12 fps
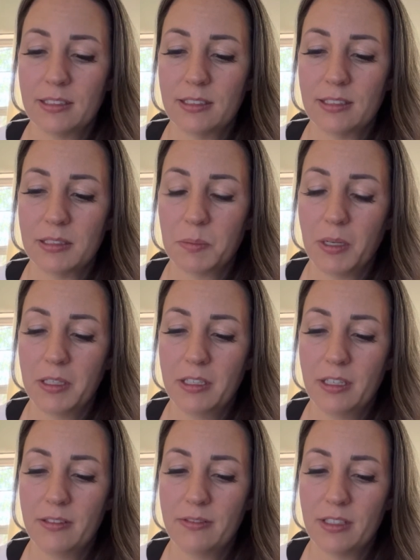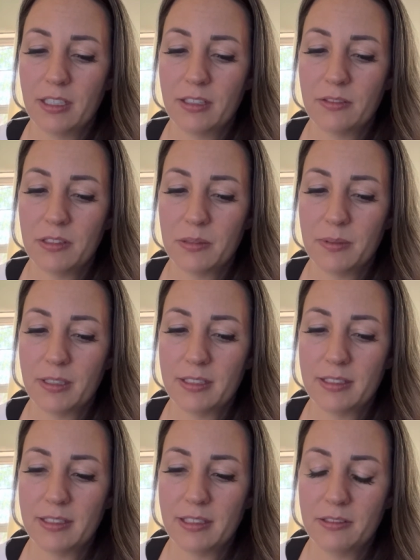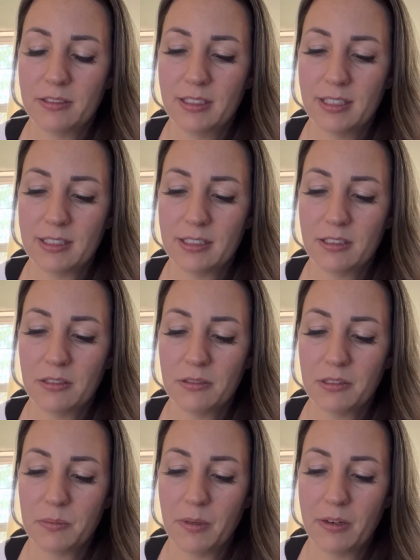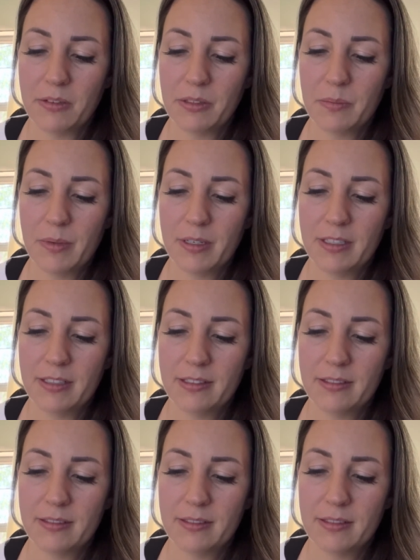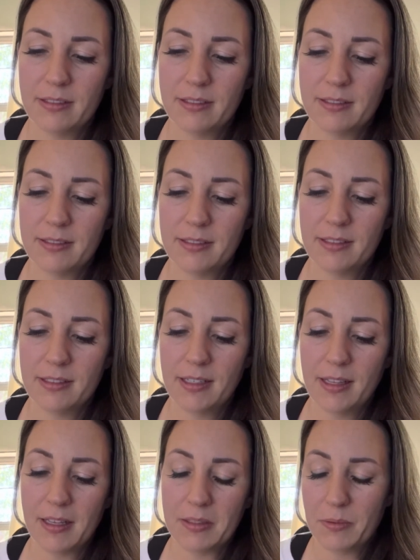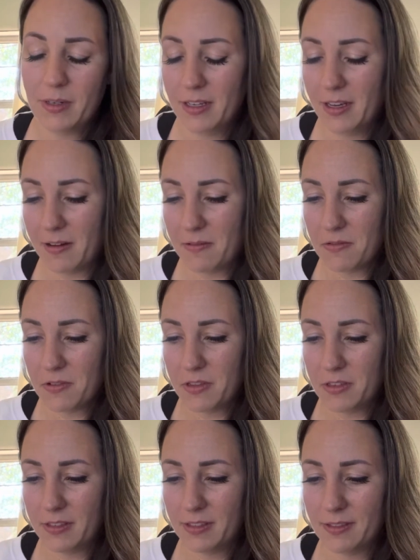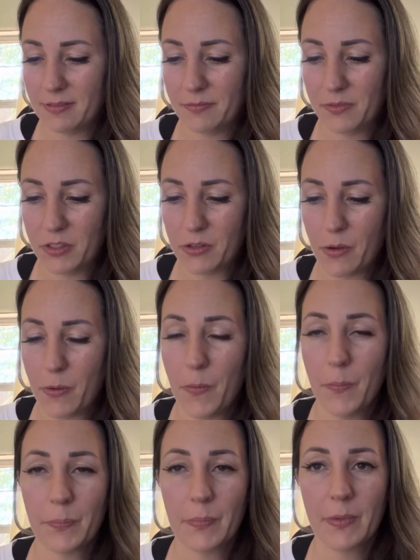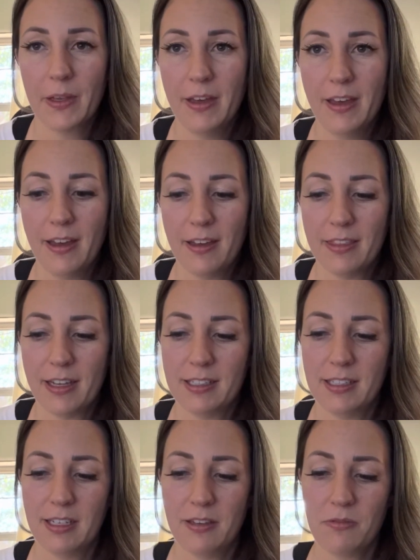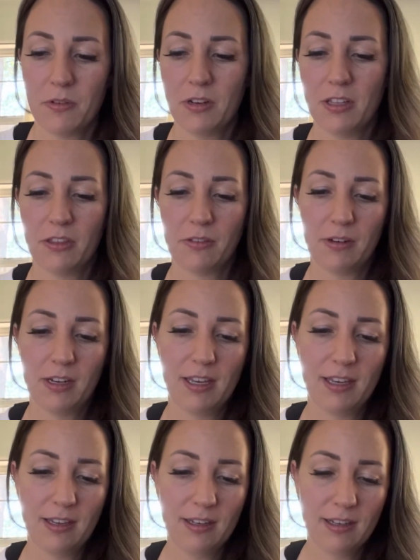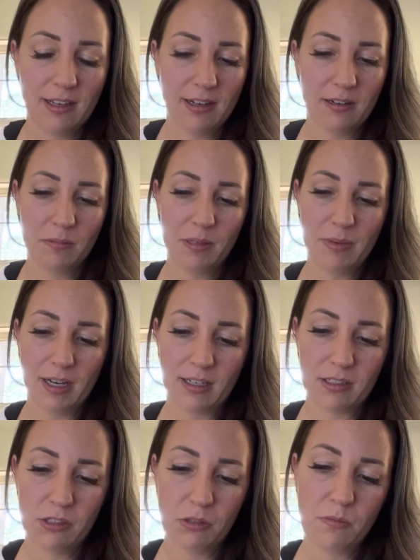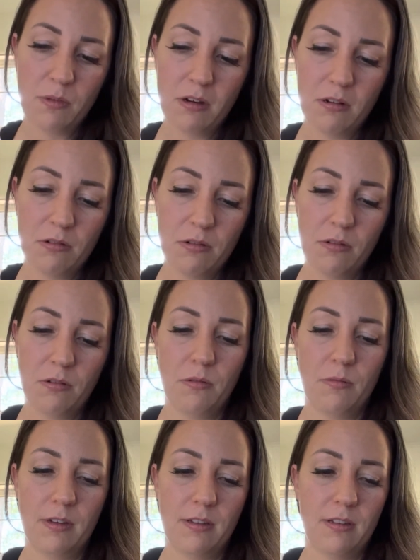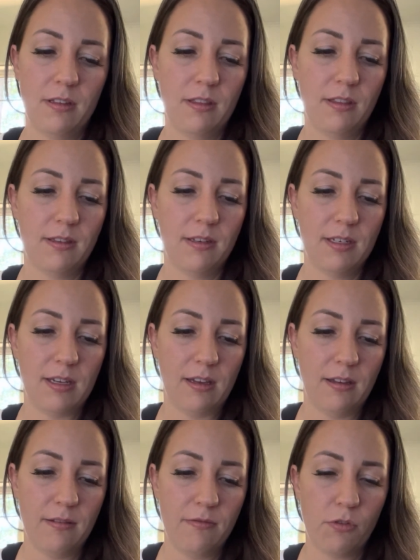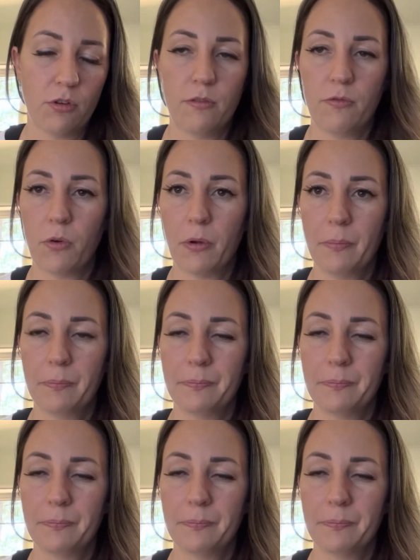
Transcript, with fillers: That's probably not a very good response. I don't think that's a good response, but that's what I have for this. So that's day 43, and I'll be back tomorrow with day 44.